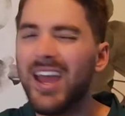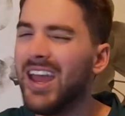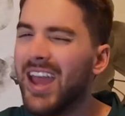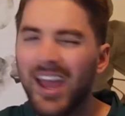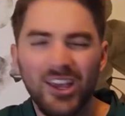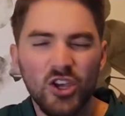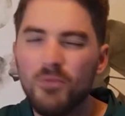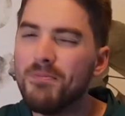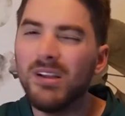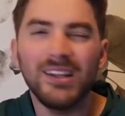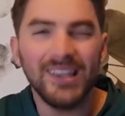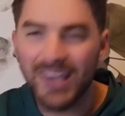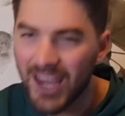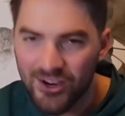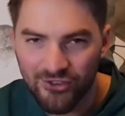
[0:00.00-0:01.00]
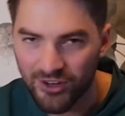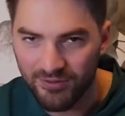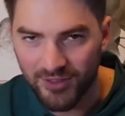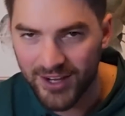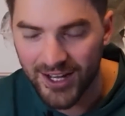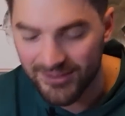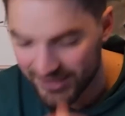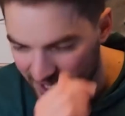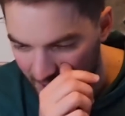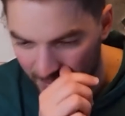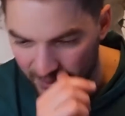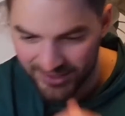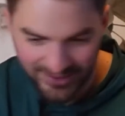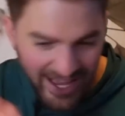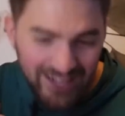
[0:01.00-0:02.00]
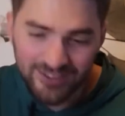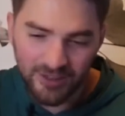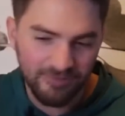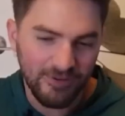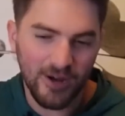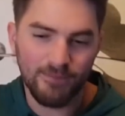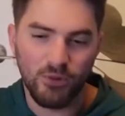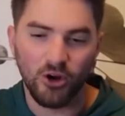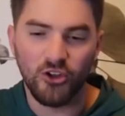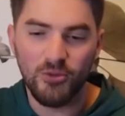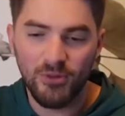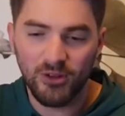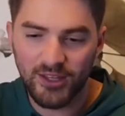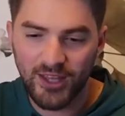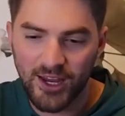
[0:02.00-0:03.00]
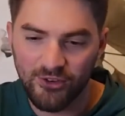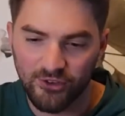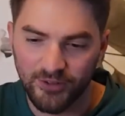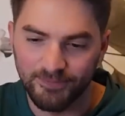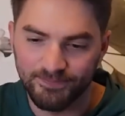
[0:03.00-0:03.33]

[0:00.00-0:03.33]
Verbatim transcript: humiliation for the Dallas Cowboys. That's the fun part, humiliation.